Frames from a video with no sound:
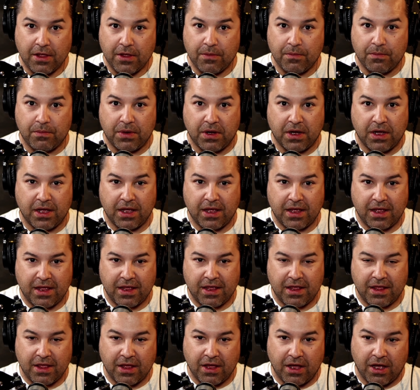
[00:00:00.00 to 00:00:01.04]
But
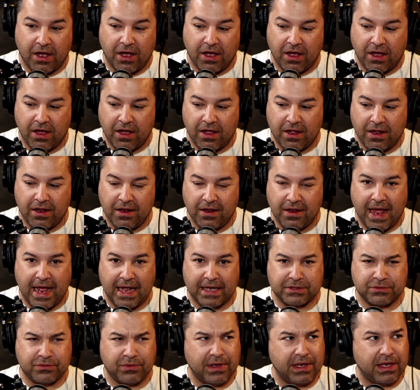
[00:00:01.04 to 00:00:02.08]
uh,
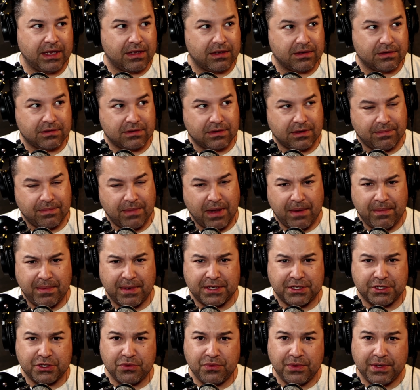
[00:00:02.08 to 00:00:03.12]
last week, might have been
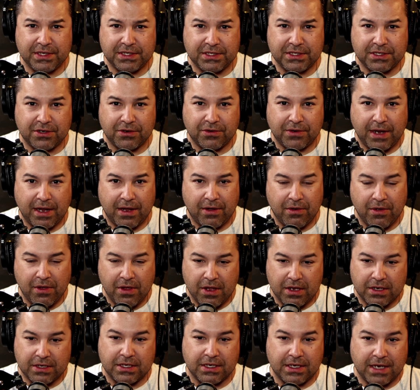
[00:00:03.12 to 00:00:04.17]
two weeks ago now.
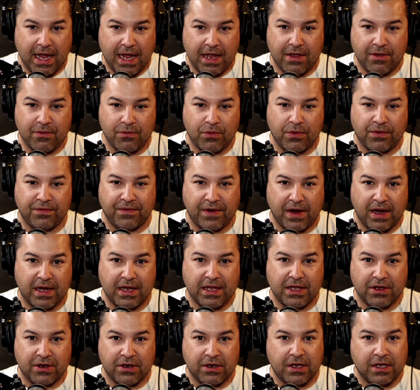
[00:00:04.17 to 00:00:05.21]
Tonight, we're finally
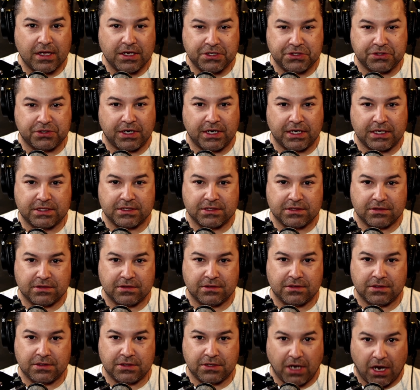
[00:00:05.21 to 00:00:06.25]
going to address
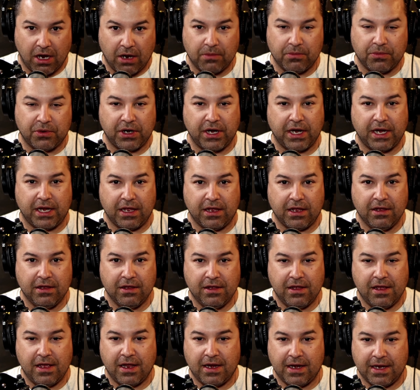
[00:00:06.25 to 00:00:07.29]
Tom Brady
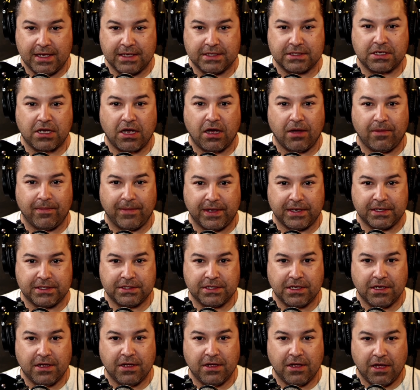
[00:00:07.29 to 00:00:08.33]
and his comments
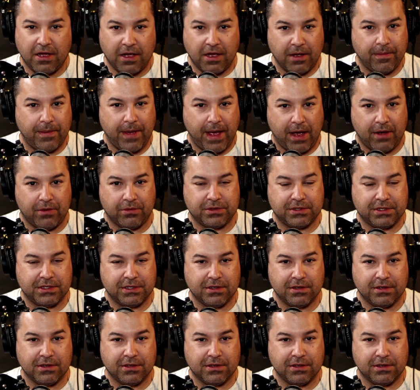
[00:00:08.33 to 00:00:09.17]
about